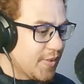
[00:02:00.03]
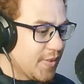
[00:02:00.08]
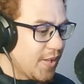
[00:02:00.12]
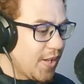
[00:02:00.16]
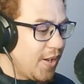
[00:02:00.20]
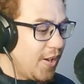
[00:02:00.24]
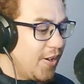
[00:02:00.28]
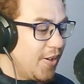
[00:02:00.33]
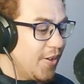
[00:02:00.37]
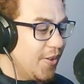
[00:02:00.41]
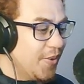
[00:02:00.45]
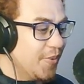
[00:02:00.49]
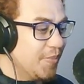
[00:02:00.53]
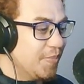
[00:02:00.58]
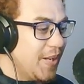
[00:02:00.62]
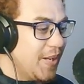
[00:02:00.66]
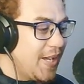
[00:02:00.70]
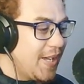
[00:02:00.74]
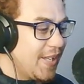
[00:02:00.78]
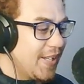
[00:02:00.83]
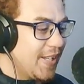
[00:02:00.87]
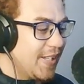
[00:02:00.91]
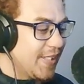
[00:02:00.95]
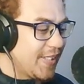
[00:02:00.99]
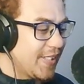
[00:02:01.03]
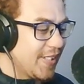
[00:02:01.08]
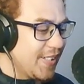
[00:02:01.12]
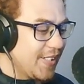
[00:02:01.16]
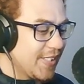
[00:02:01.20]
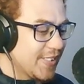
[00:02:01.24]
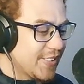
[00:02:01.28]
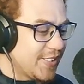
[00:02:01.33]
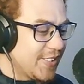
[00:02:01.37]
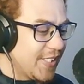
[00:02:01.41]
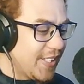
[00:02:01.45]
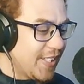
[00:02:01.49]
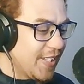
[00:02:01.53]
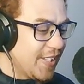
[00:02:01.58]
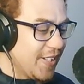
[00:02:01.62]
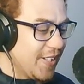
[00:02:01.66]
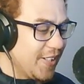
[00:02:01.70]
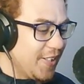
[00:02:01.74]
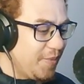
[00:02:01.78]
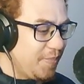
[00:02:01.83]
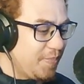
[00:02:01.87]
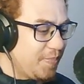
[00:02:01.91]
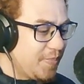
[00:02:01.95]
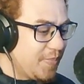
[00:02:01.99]
Oh man, you can actually get
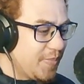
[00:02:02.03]
up.